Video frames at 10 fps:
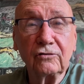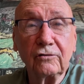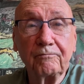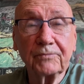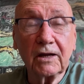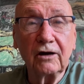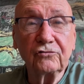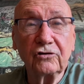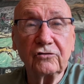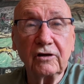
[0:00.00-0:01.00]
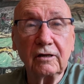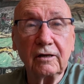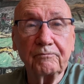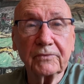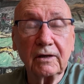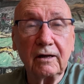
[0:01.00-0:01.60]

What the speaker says: to Argentina.